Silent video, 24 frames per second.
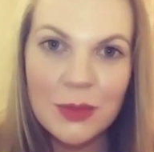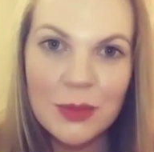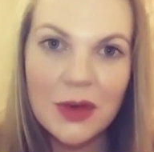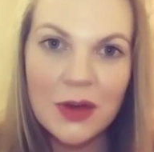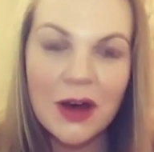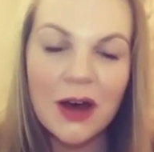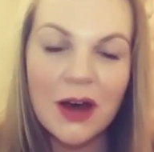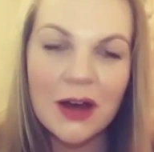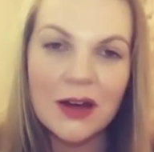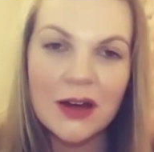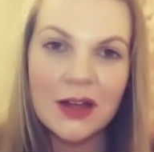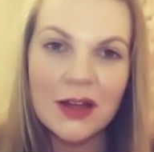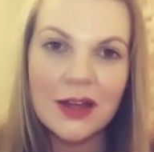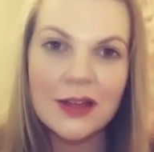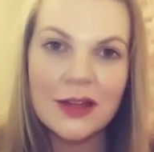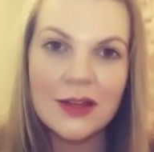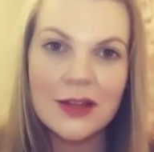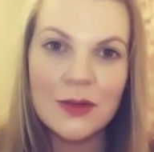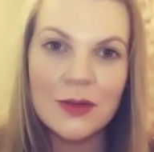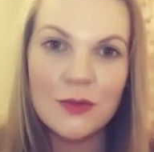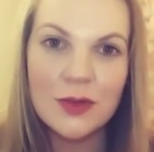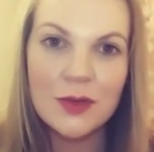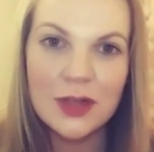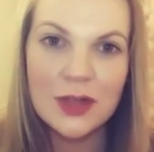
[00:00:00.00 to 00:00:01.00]
cutting the
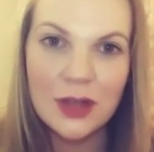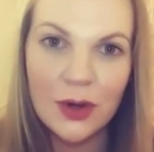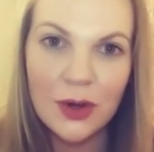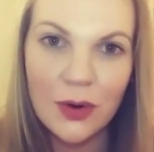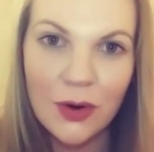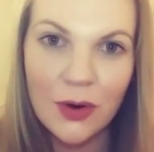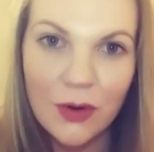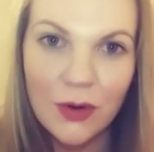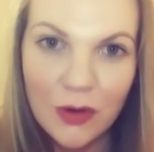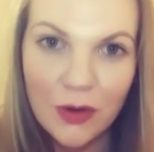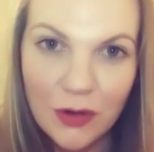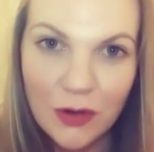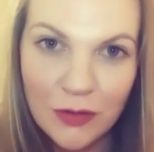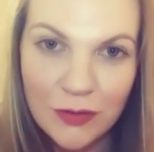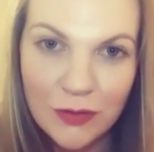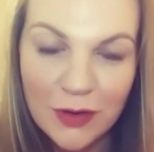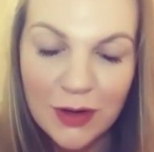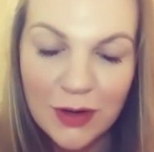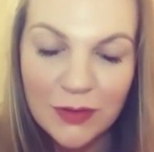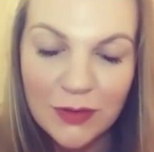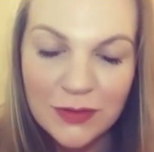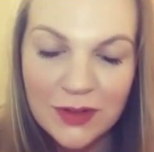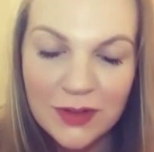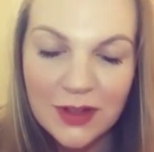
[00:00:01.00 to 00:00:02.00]
video off
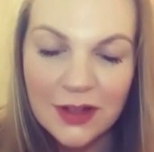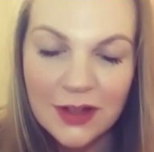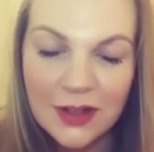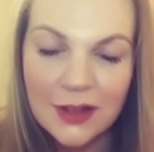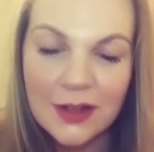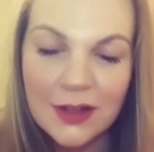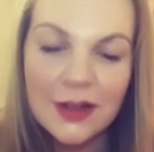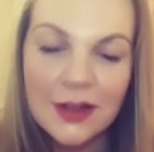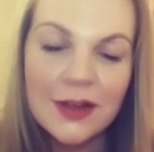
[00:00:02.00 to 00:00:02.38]
after